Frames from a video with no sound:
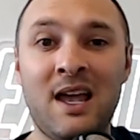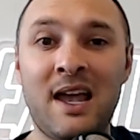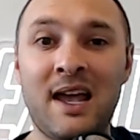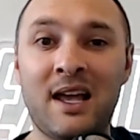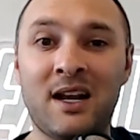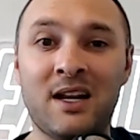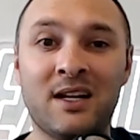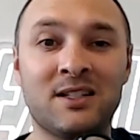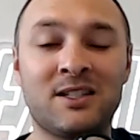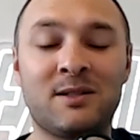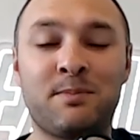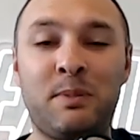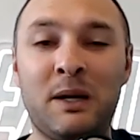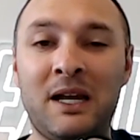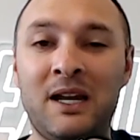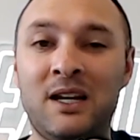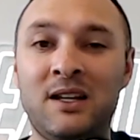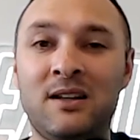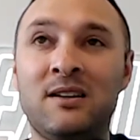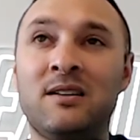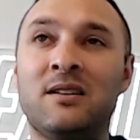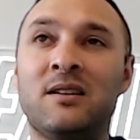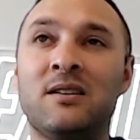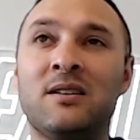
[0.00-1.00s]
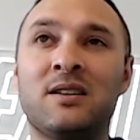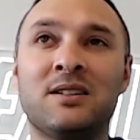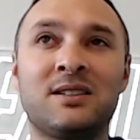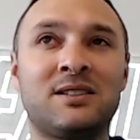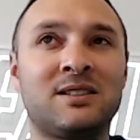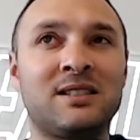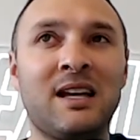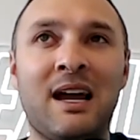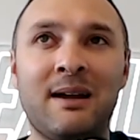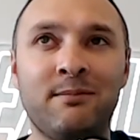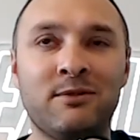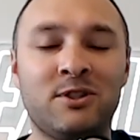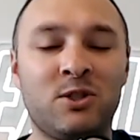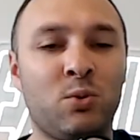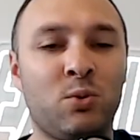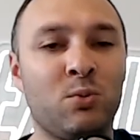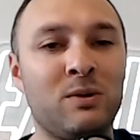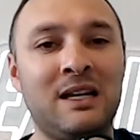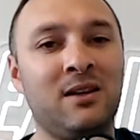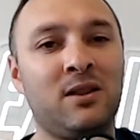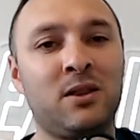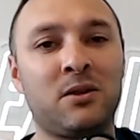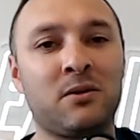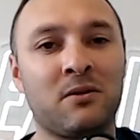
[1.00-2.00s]
and it's been the same
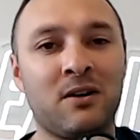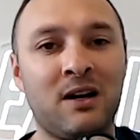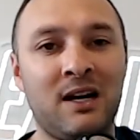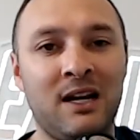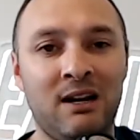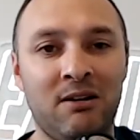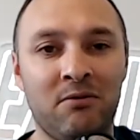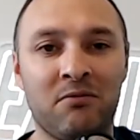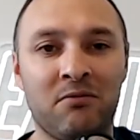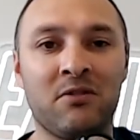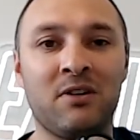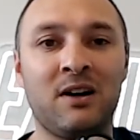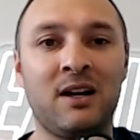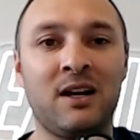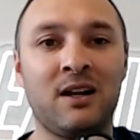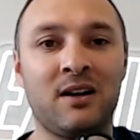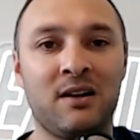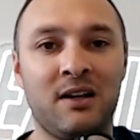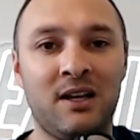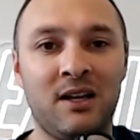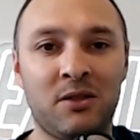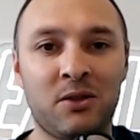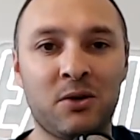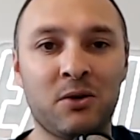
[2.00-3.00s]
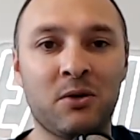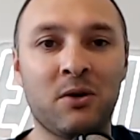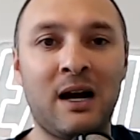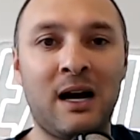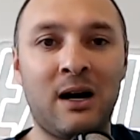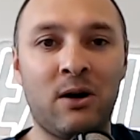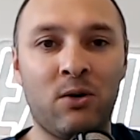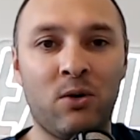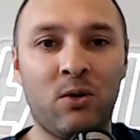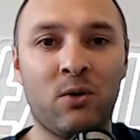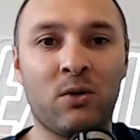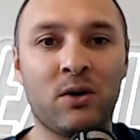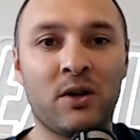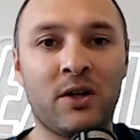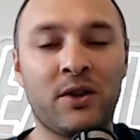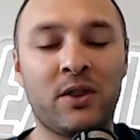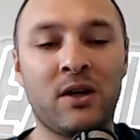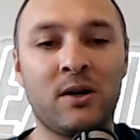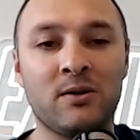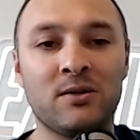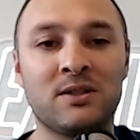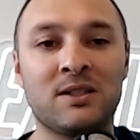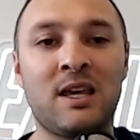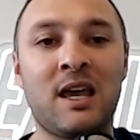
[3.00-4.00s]
23 really throughout all of
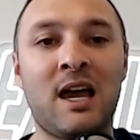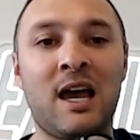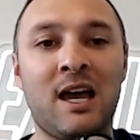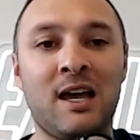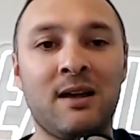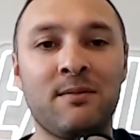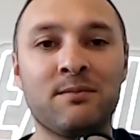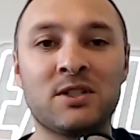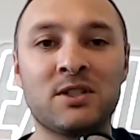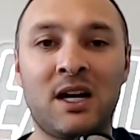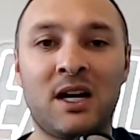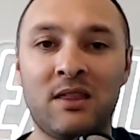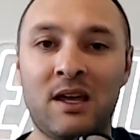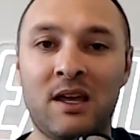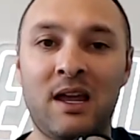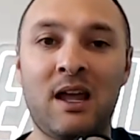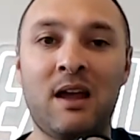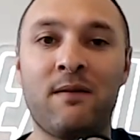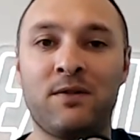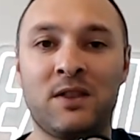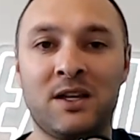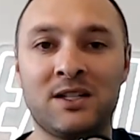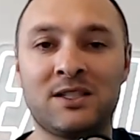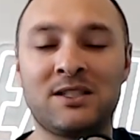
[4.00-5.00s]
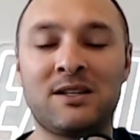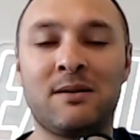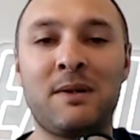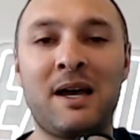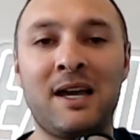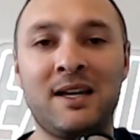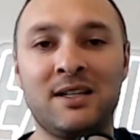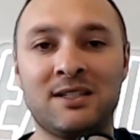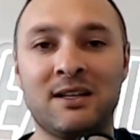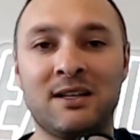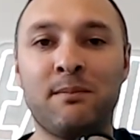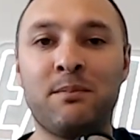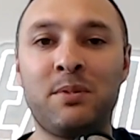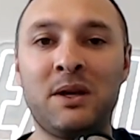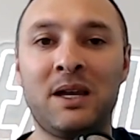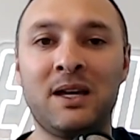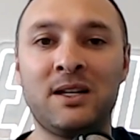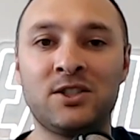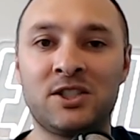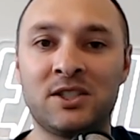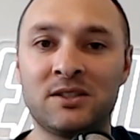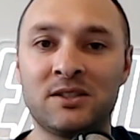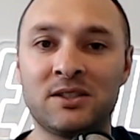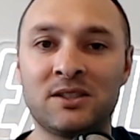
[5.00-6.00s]
those games. Like, they have this amazing
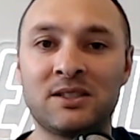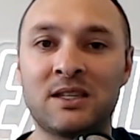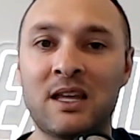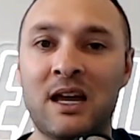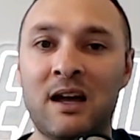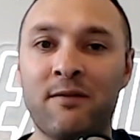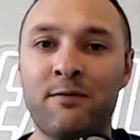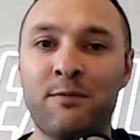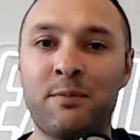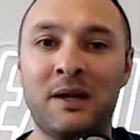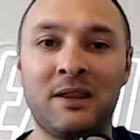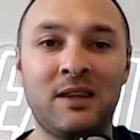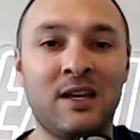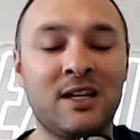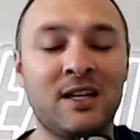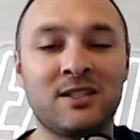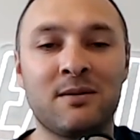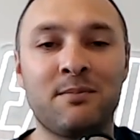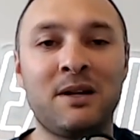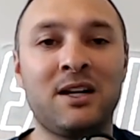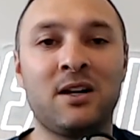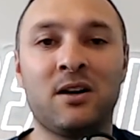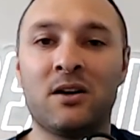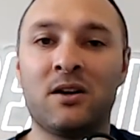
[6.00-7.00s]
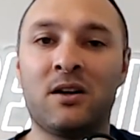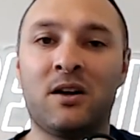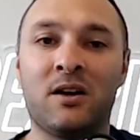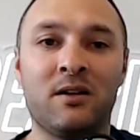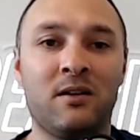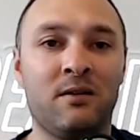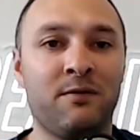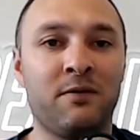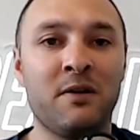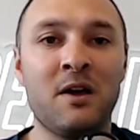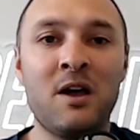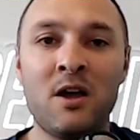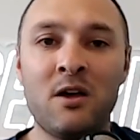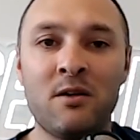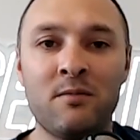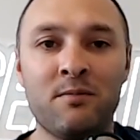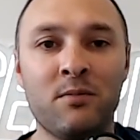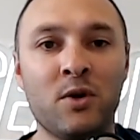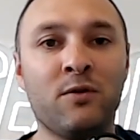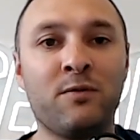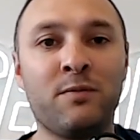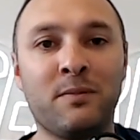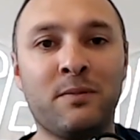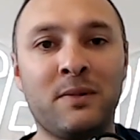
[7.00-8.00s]
bench and stuff, but there hasn't been a lot of
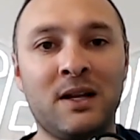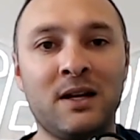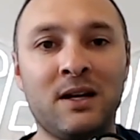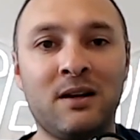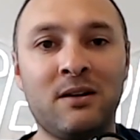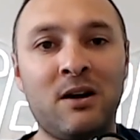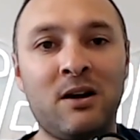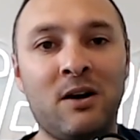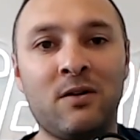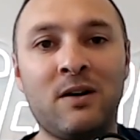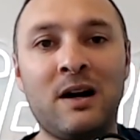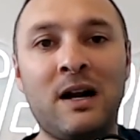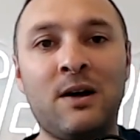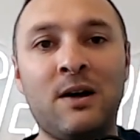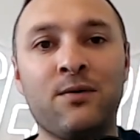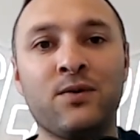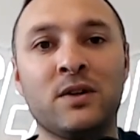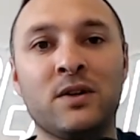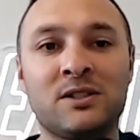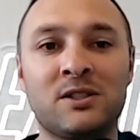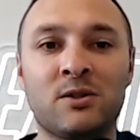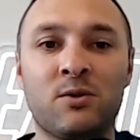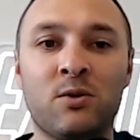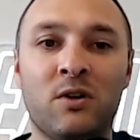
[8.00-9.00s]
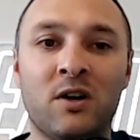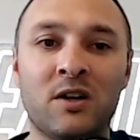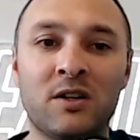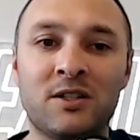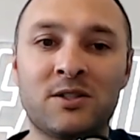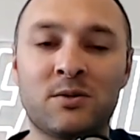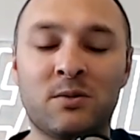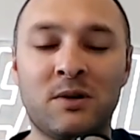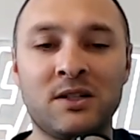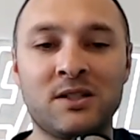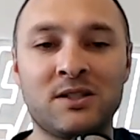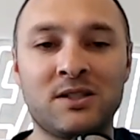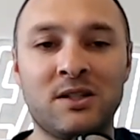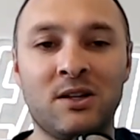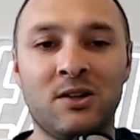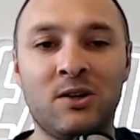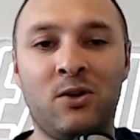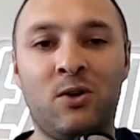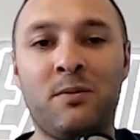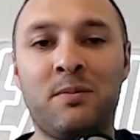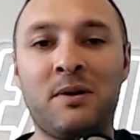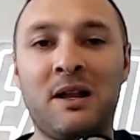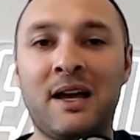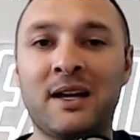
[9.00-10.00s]
movement around the squads, whereas the
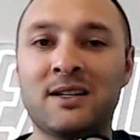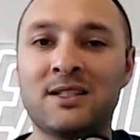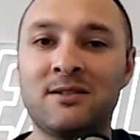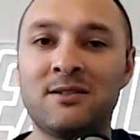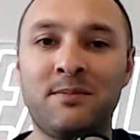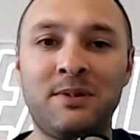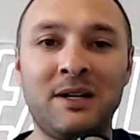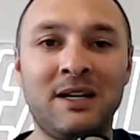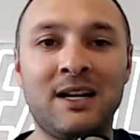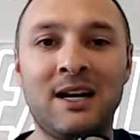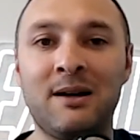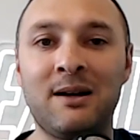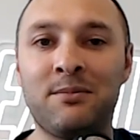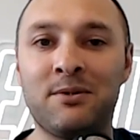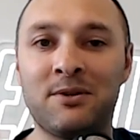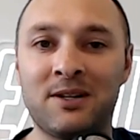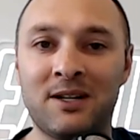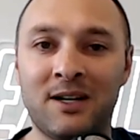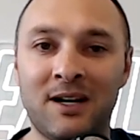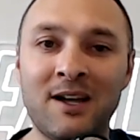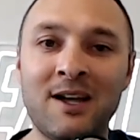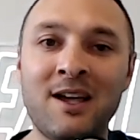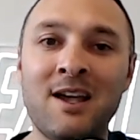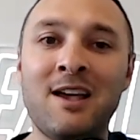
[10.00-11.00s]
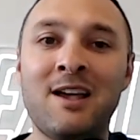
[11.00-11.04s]
All Blacks have been able to